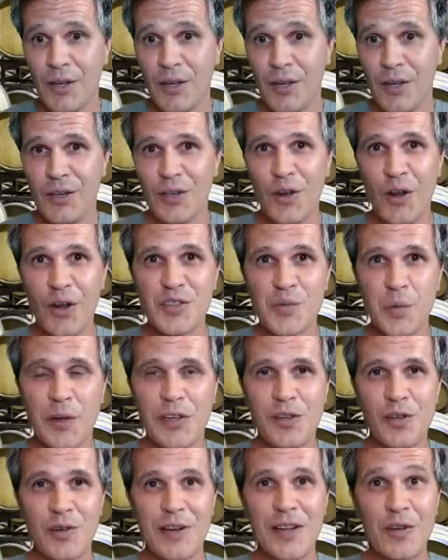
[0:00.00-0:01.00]
You know, it's when
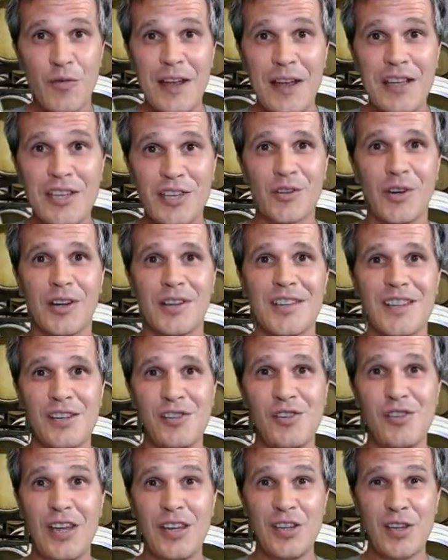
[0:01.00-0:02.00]
you're in a restaurant and you,
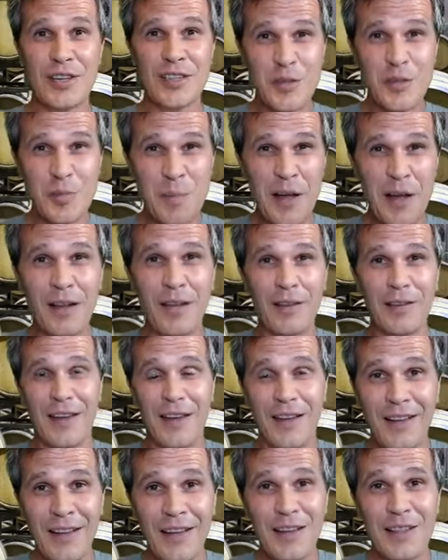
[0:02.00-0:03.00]
and you can smell the
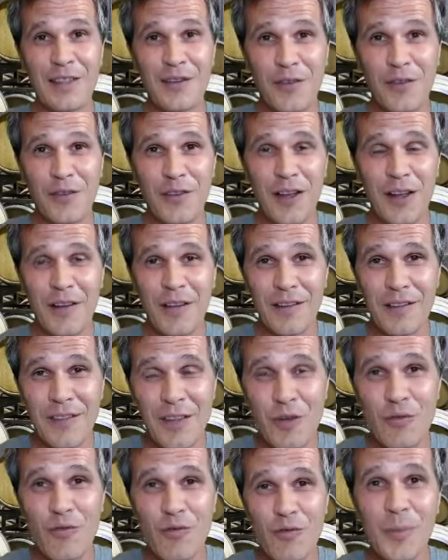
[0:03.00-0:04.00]
the, uh, the
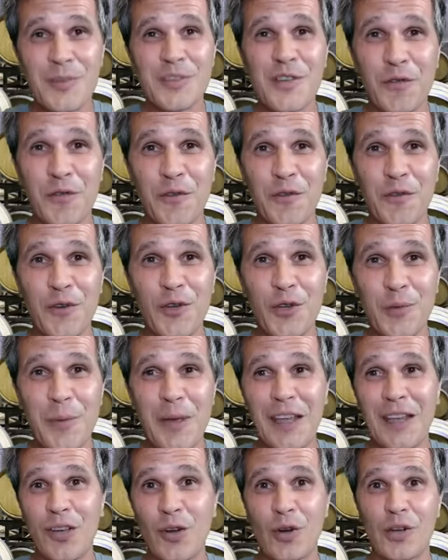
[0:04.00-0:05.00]
aromas of the food being
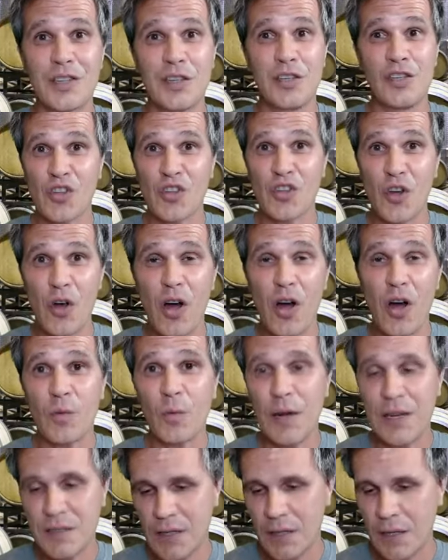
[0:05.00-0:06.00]
cooked and you just can't
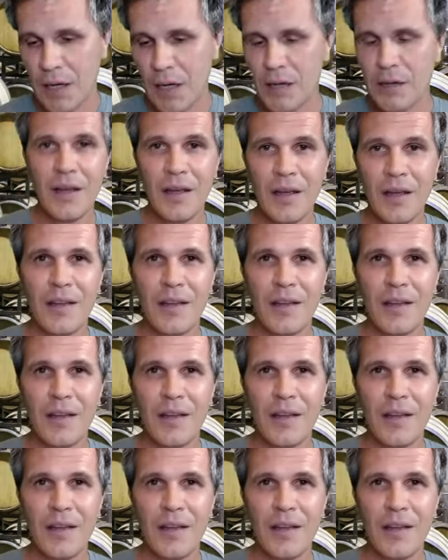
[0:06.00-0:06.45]
wait to get it.